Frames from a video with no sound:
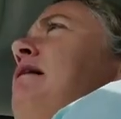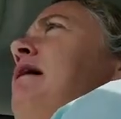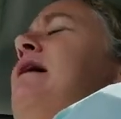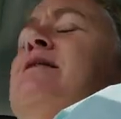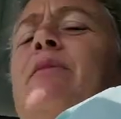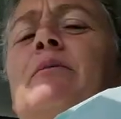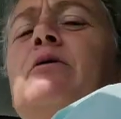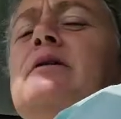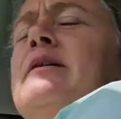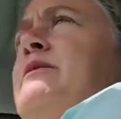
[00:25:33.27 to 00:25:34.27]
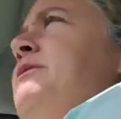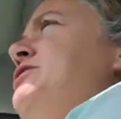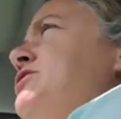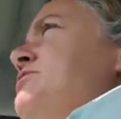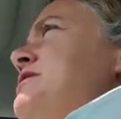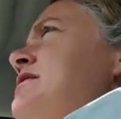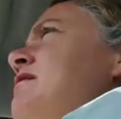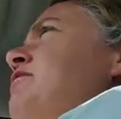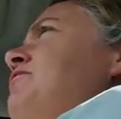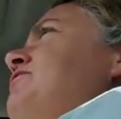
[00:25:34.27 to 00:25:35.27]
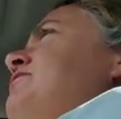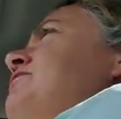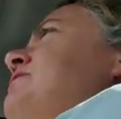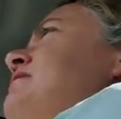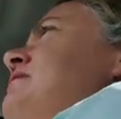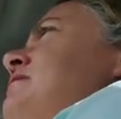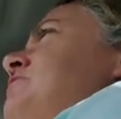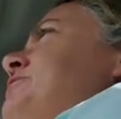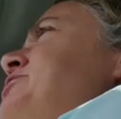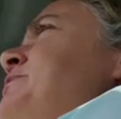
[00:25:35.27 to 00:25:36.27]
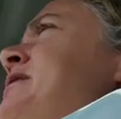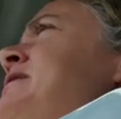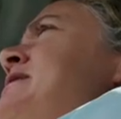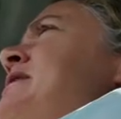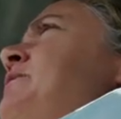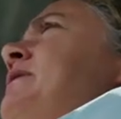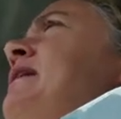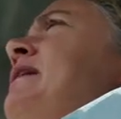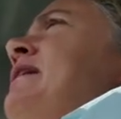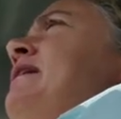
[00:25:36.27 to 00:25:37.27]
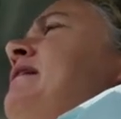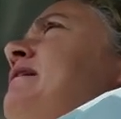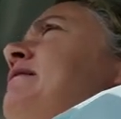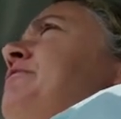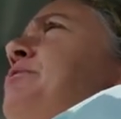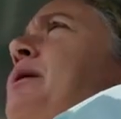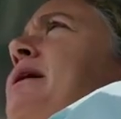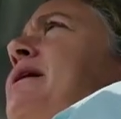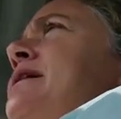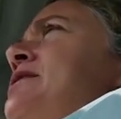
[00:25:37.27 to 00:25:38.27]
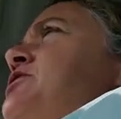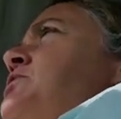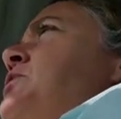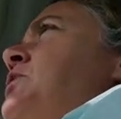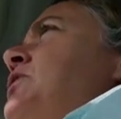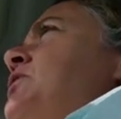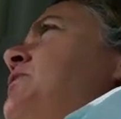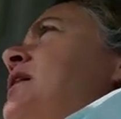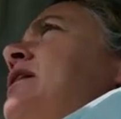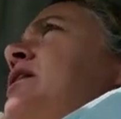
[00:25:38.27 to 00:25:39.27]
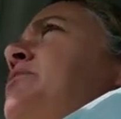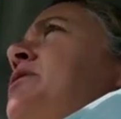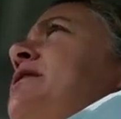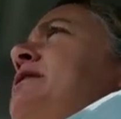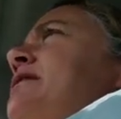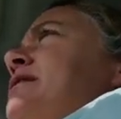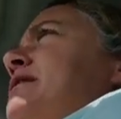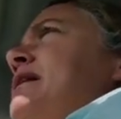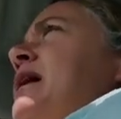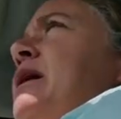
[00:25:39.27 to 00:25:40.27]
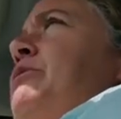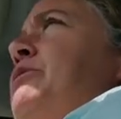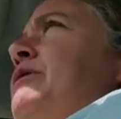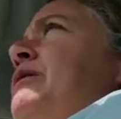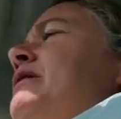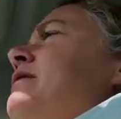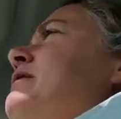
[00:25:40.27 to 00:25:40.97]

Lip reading: as my multidimensional self, which means that when I write or when I come on camera,